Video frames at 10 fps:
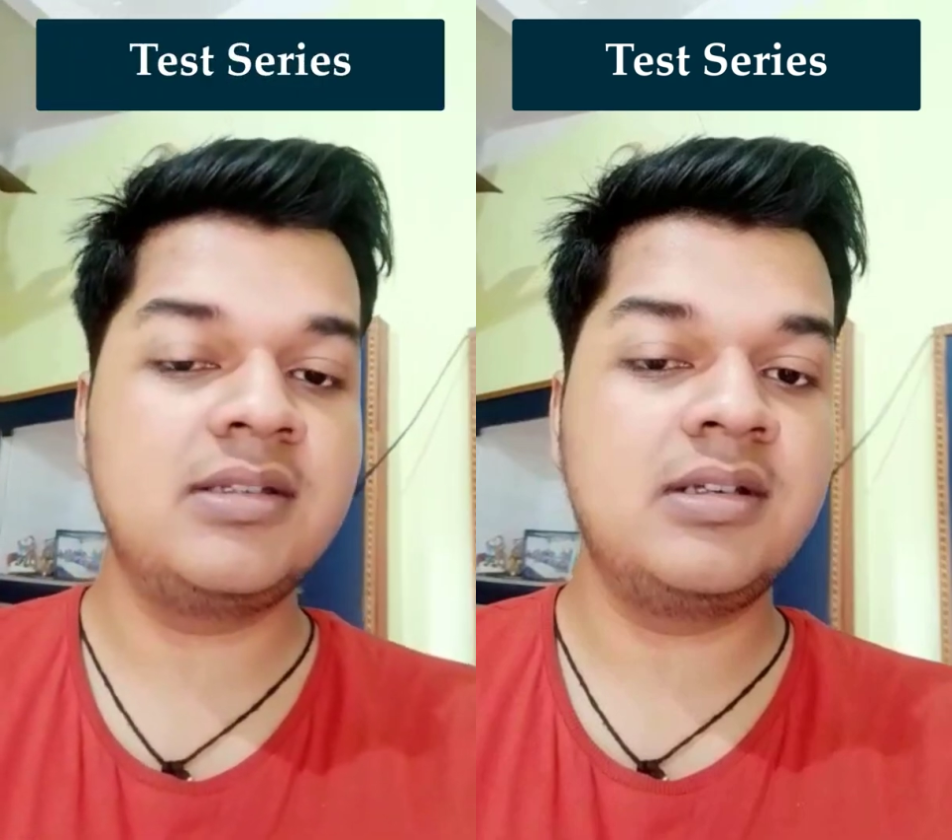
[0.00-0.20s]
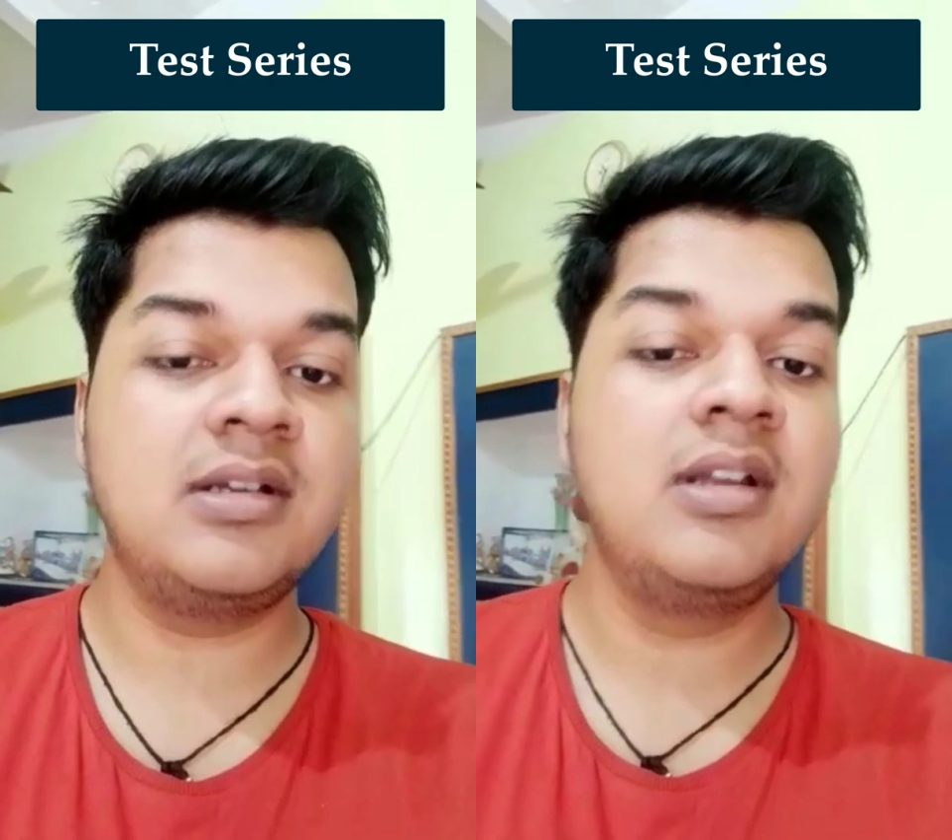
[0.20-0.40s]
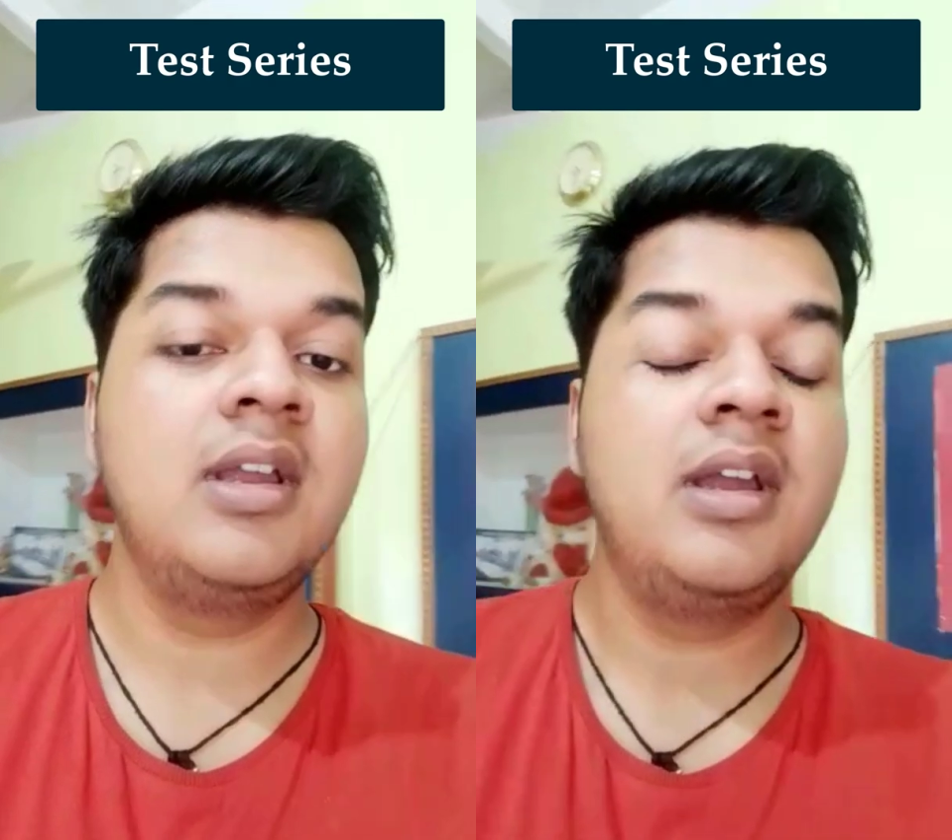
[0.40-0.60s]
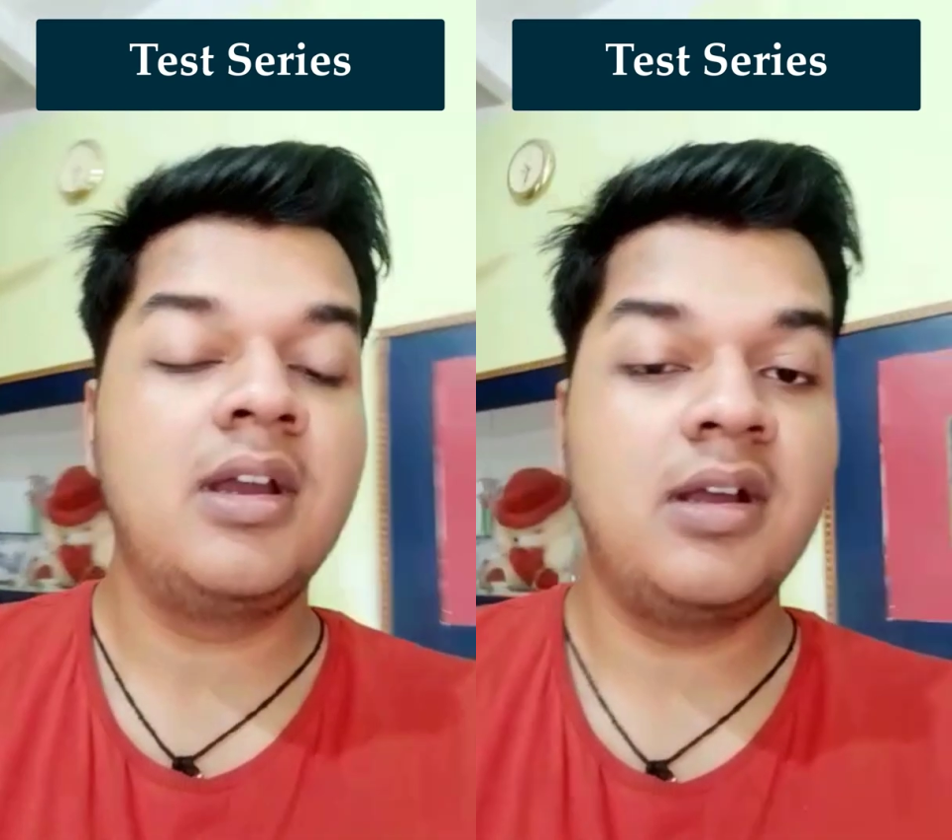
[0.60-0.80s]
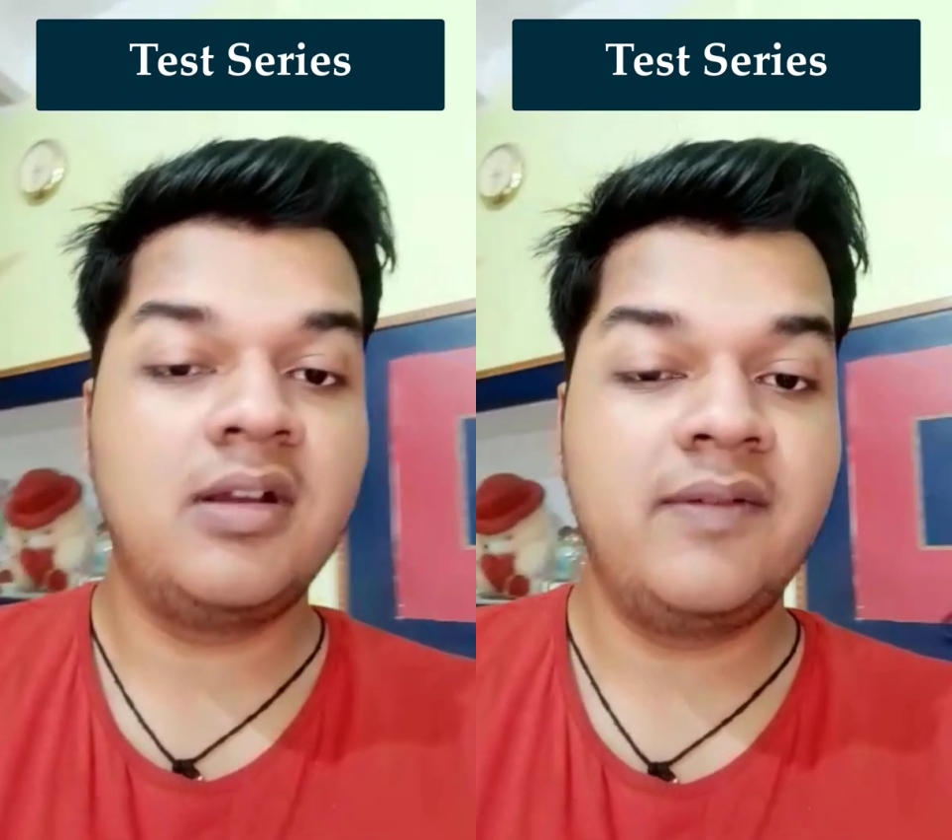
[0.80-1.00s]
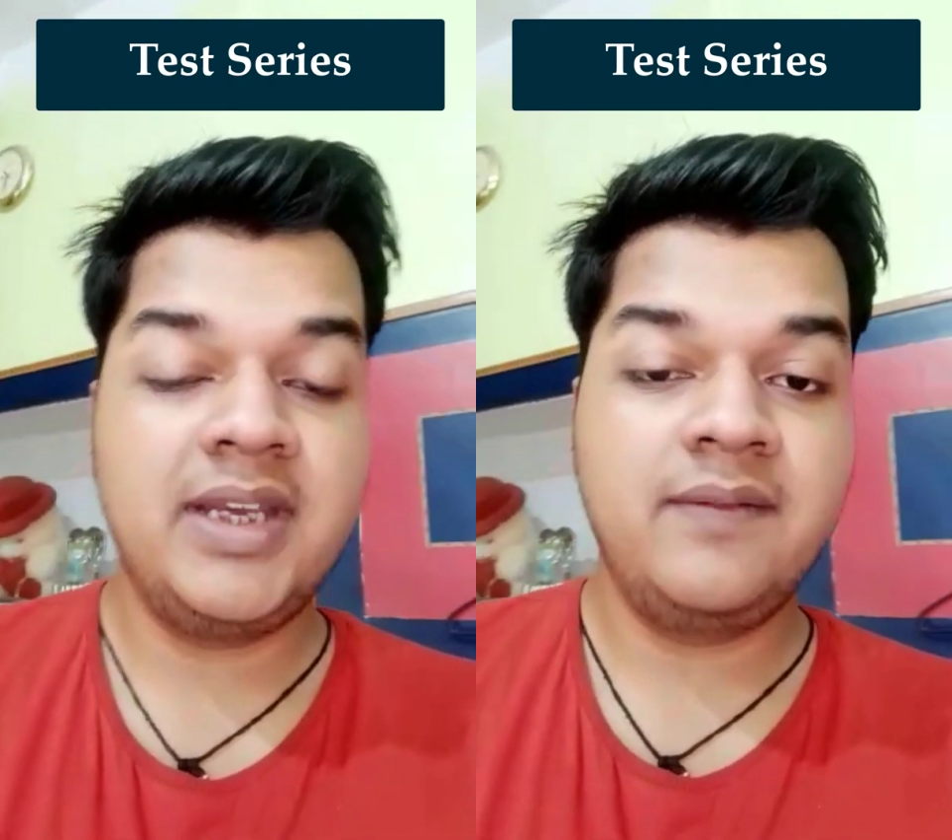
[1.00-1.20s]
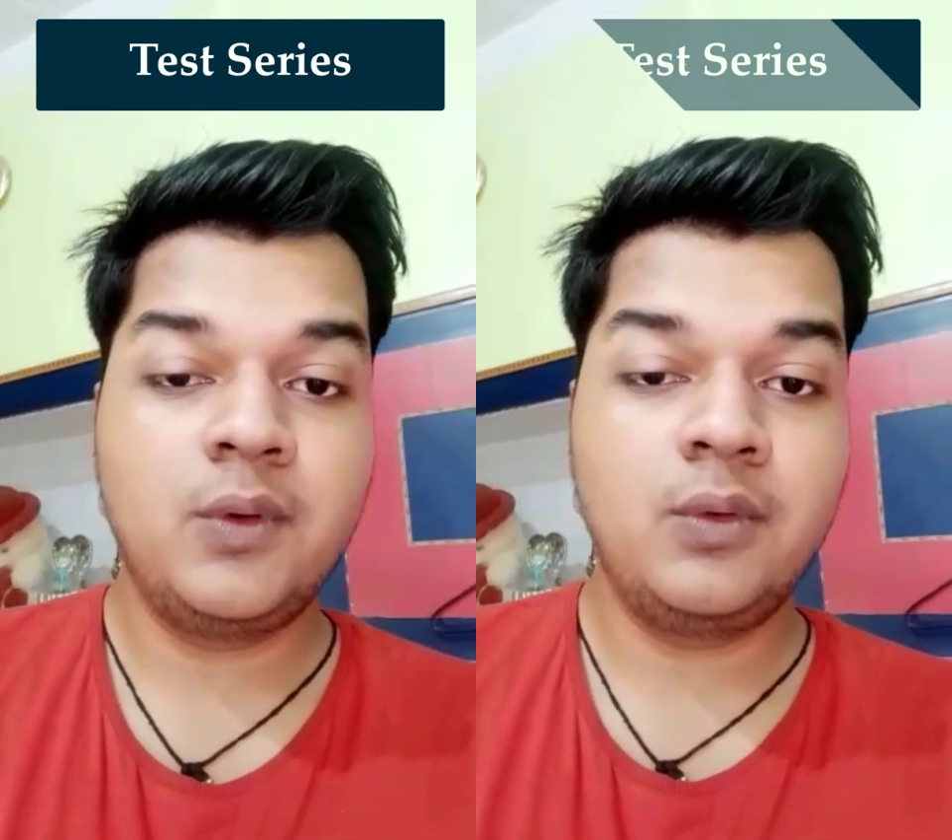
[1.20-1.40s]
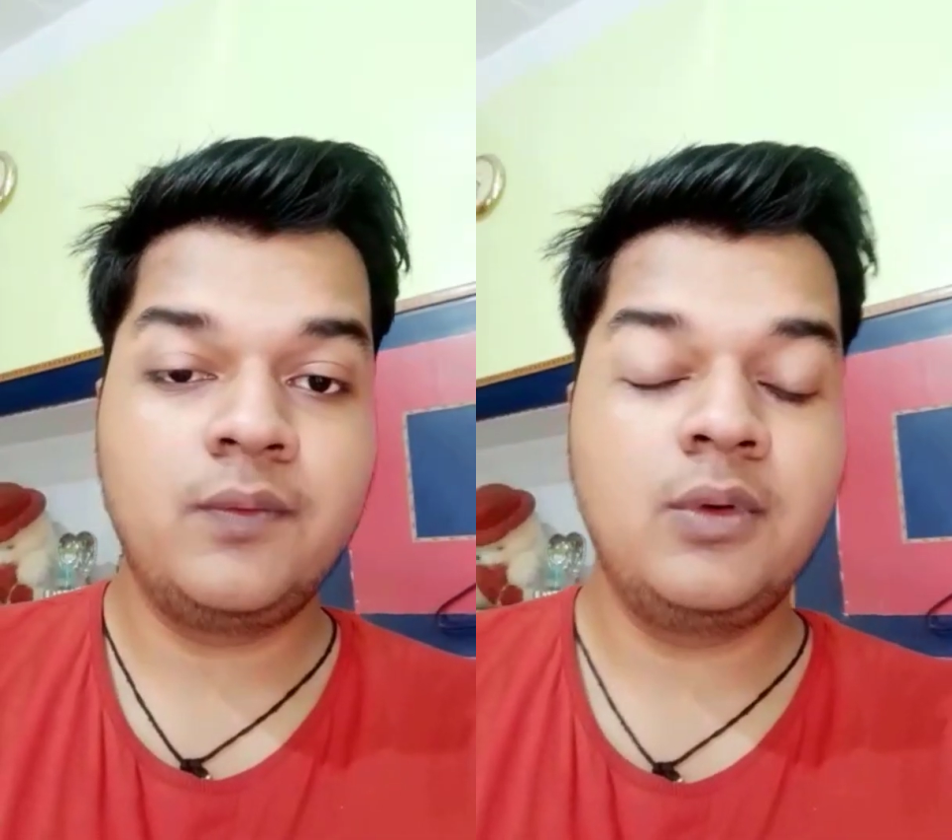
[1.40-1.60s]
very
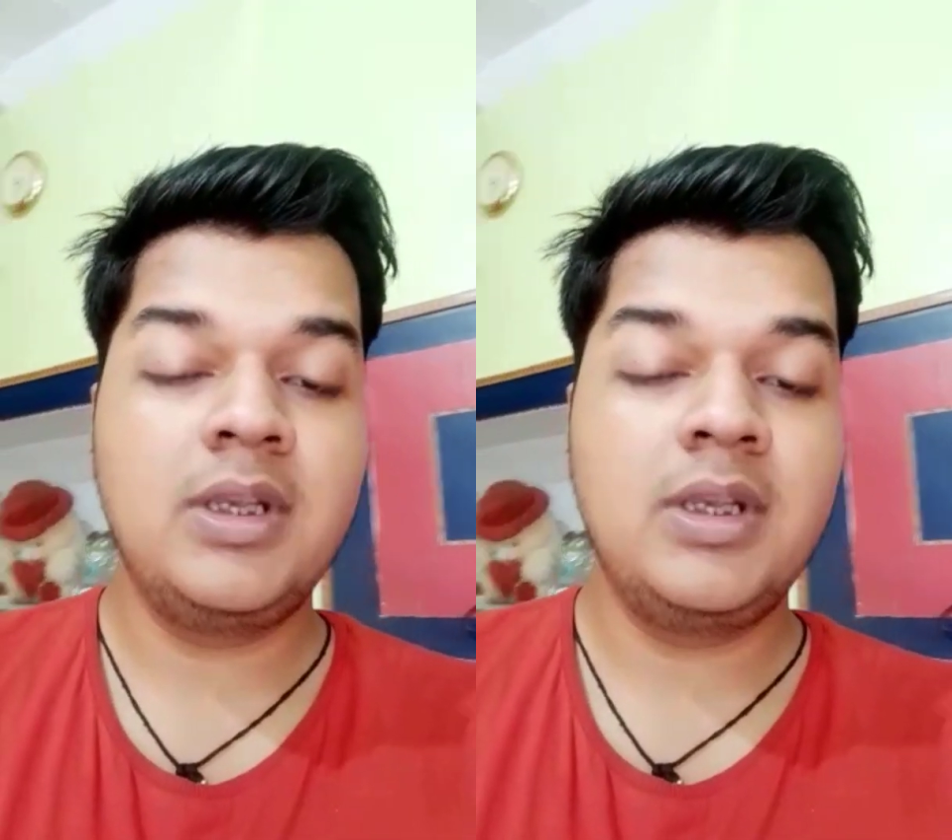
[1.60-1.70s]
fruitful,